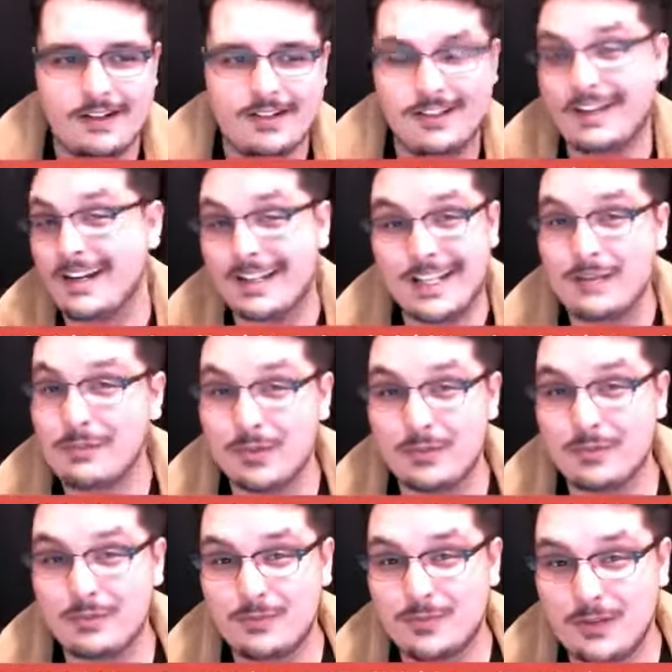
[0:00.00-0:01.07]
You got to keep the
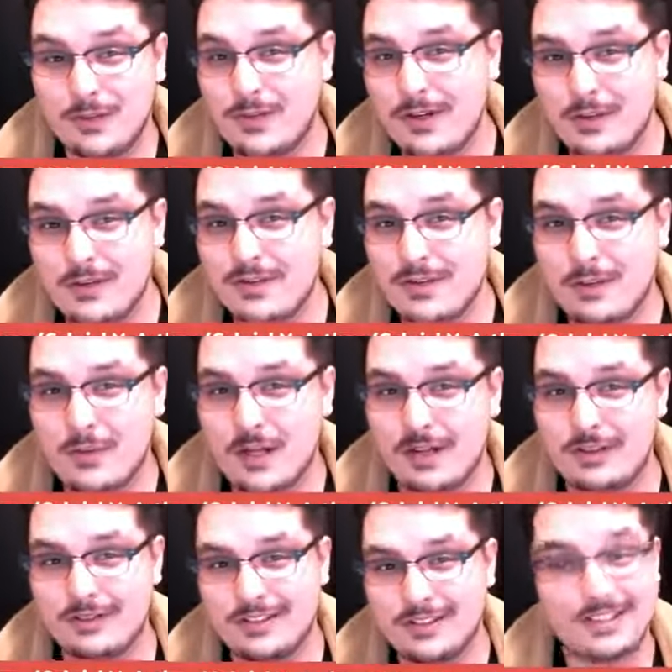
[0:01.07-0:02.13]
story going
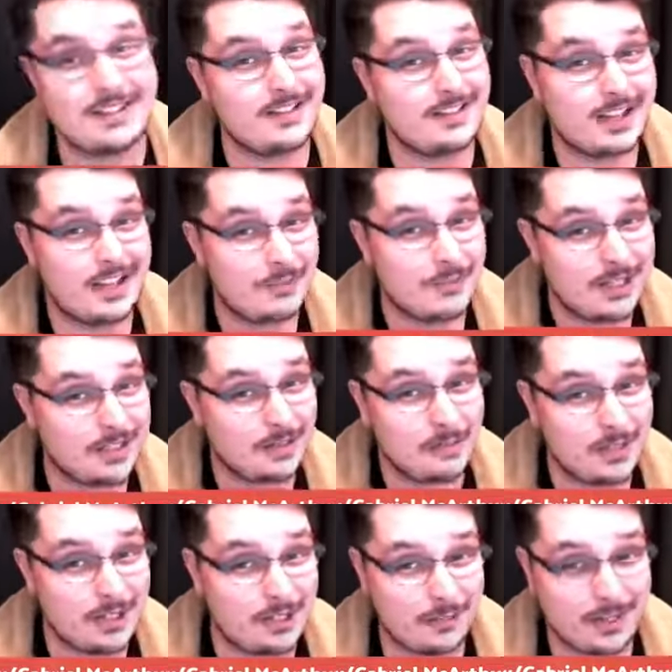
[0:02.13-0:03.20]
somehow. Disney's got to make their
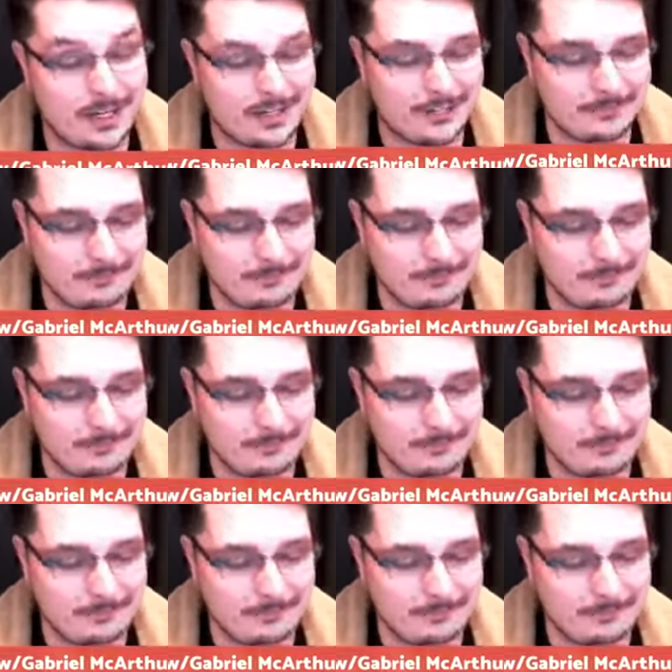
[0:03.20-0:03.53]
money back.